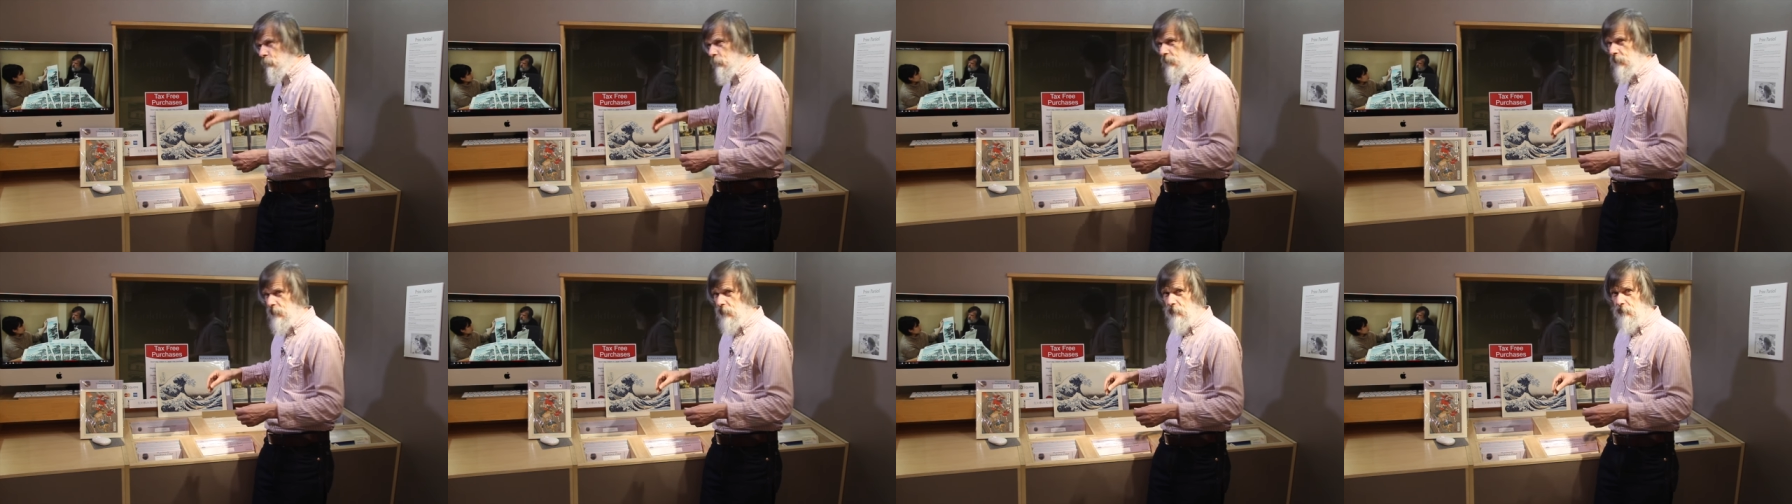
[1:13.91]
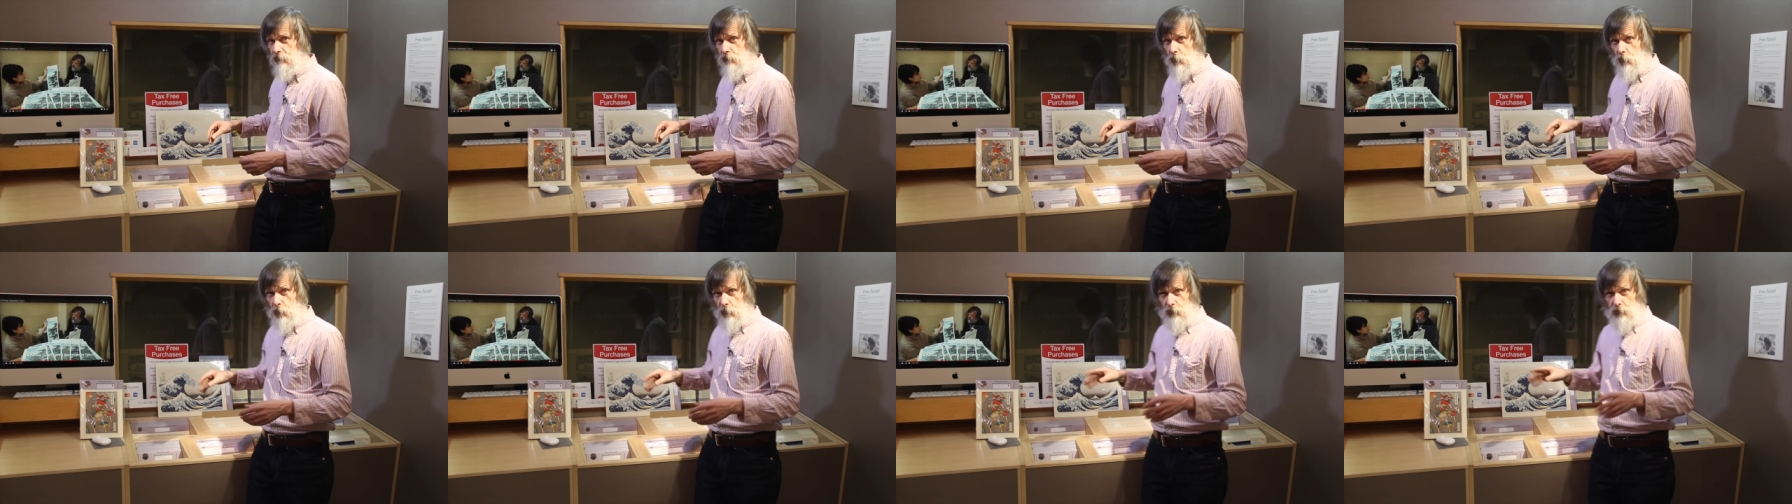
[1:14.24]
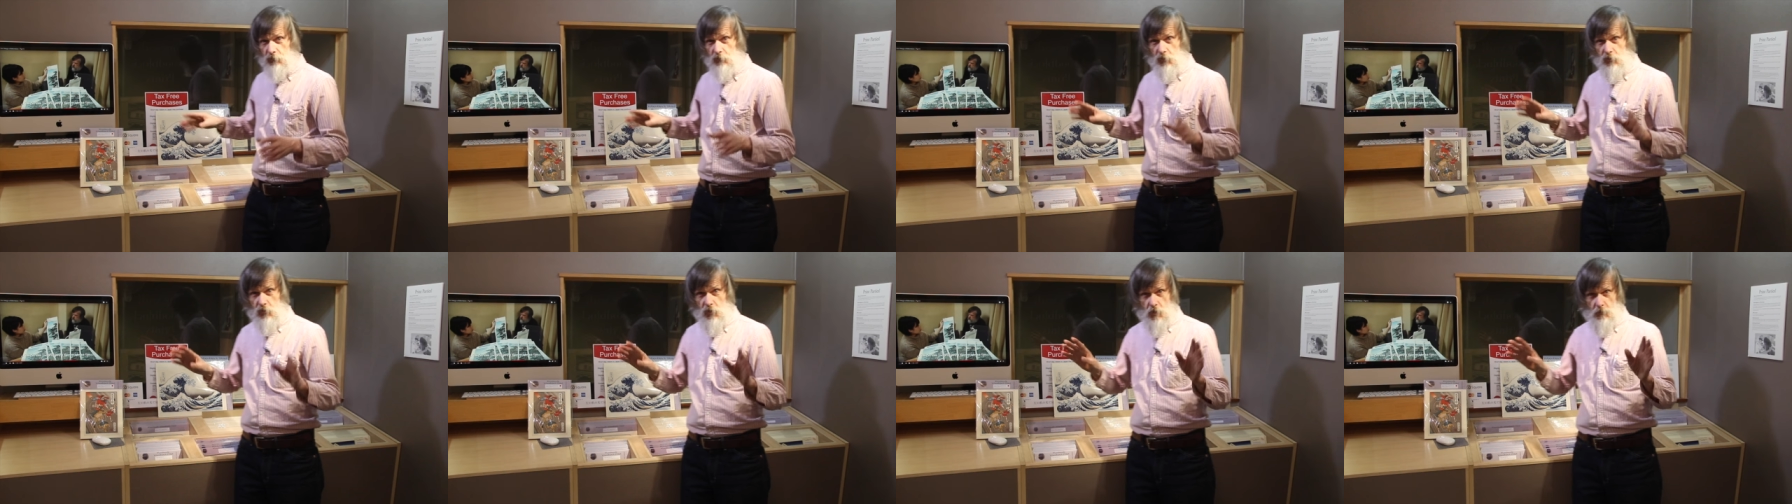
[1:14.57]
We can, of
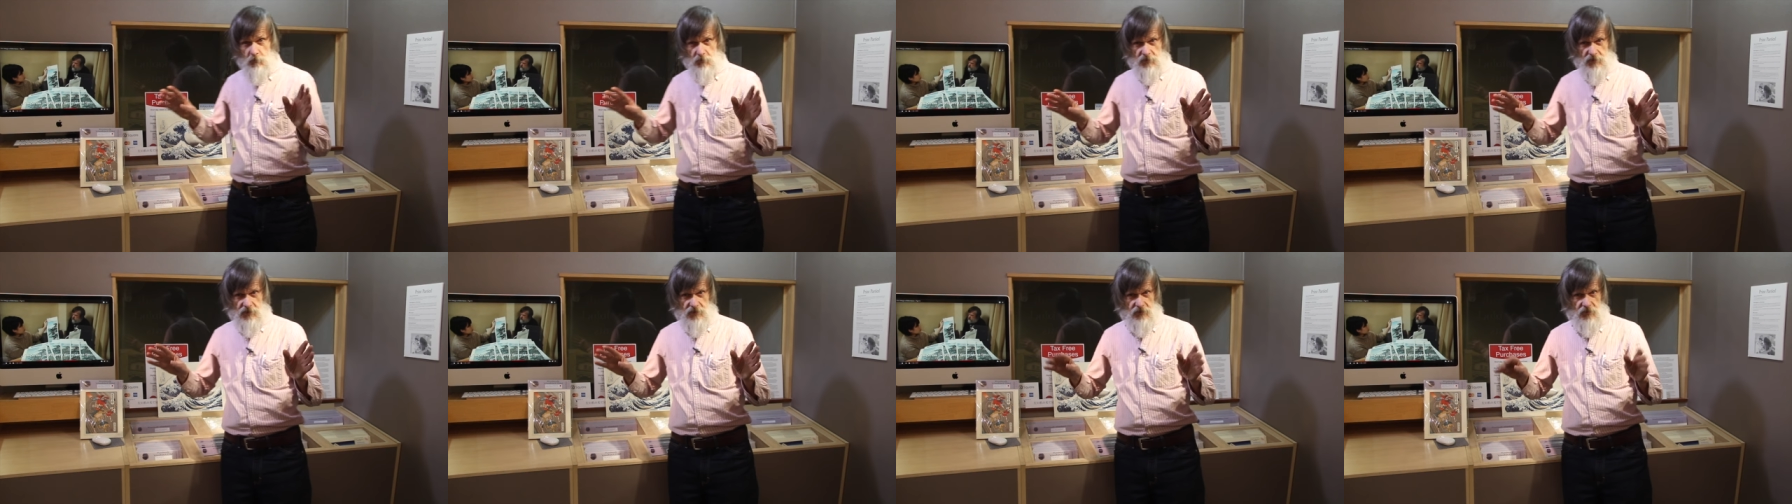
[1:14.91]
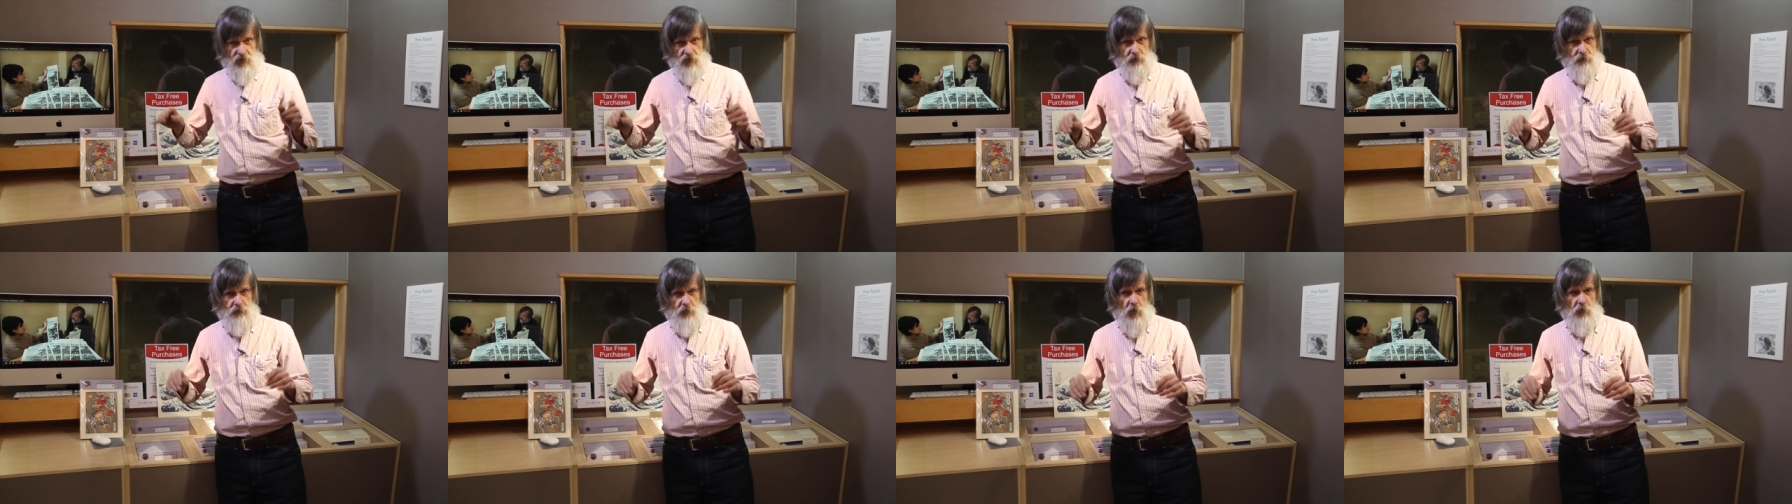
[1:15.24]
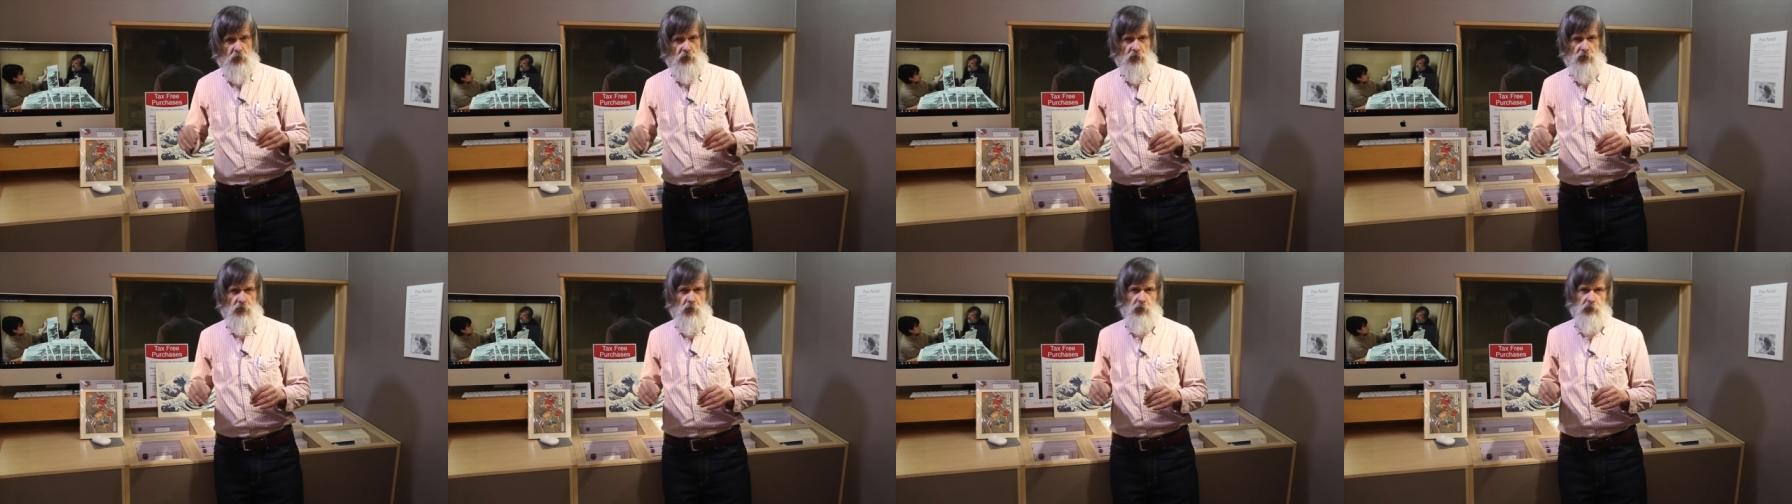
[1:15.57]
course, accommodate
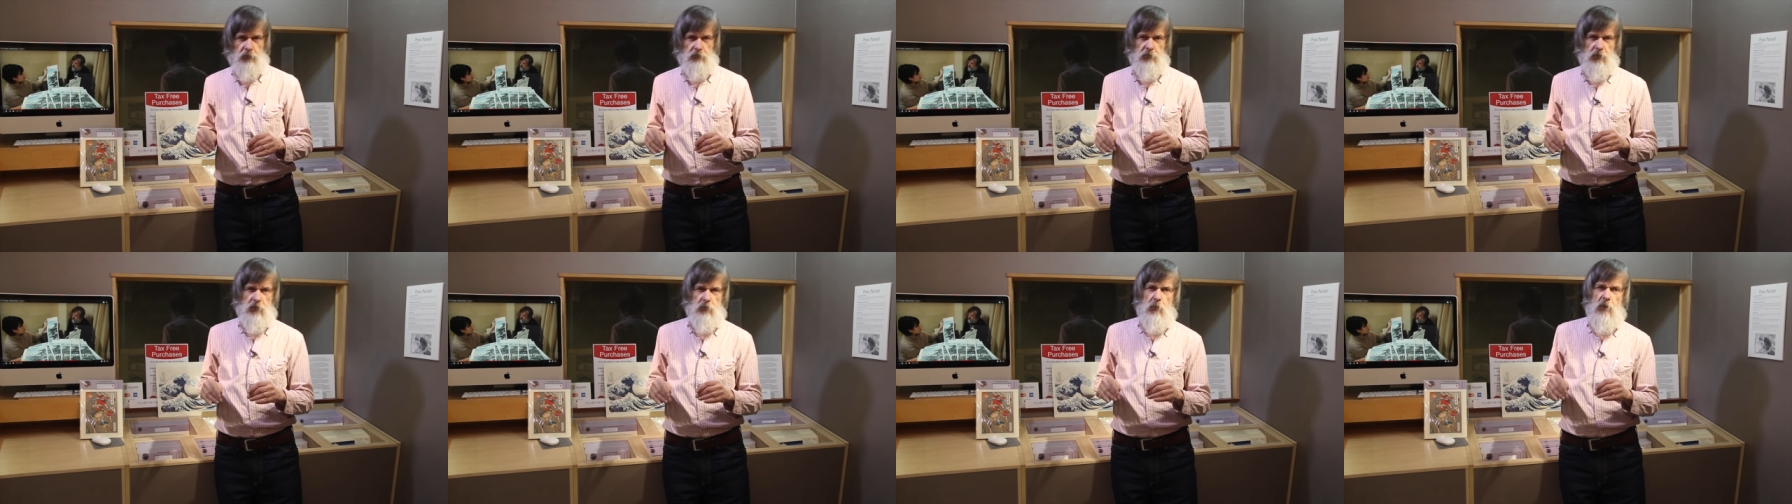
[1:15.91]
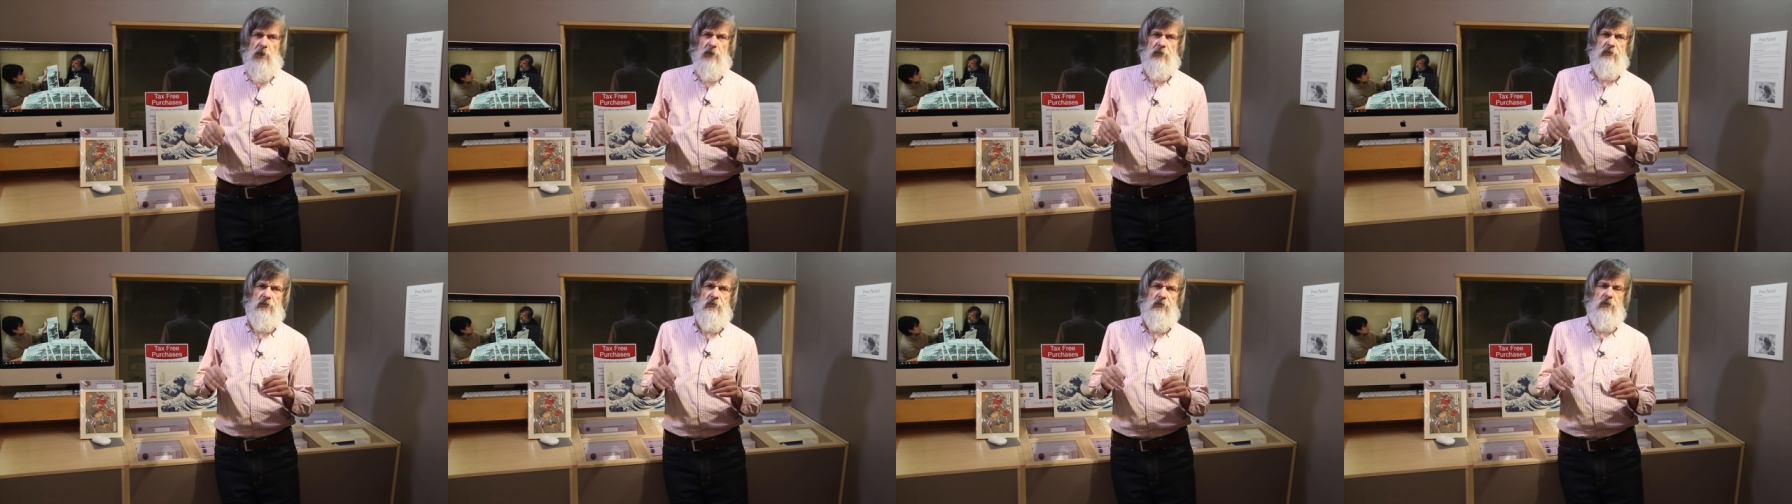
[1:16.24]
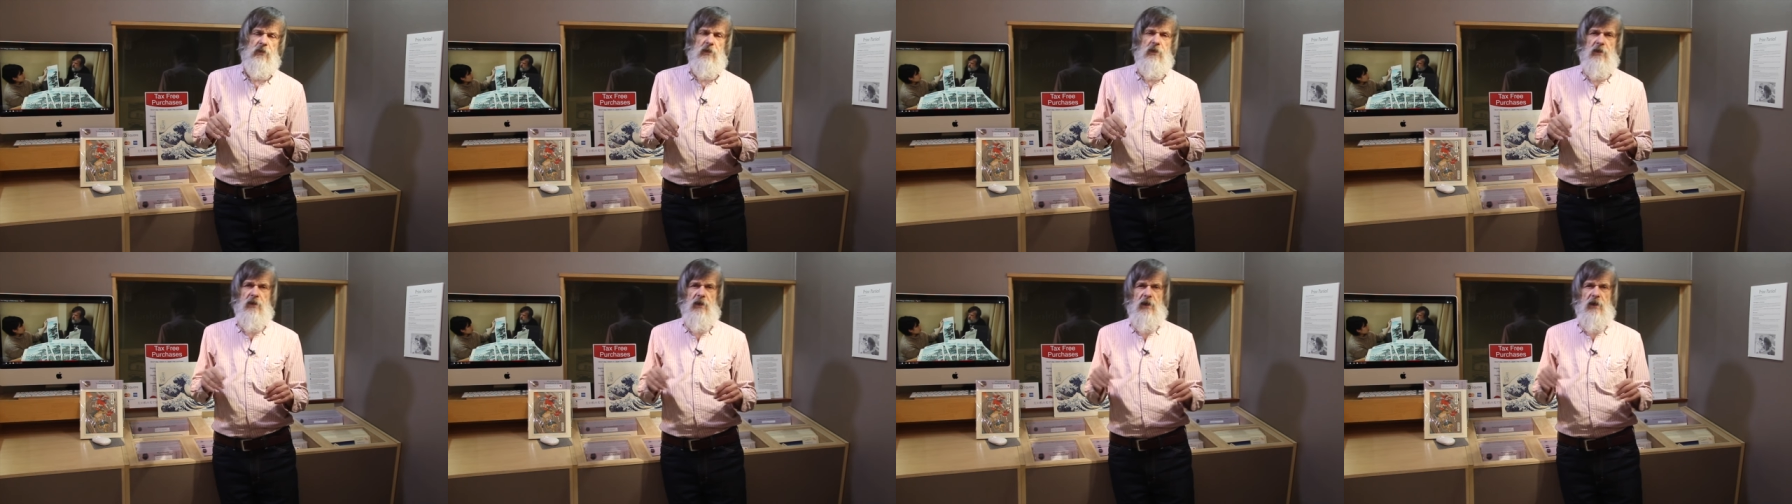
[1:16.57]
both of those requests,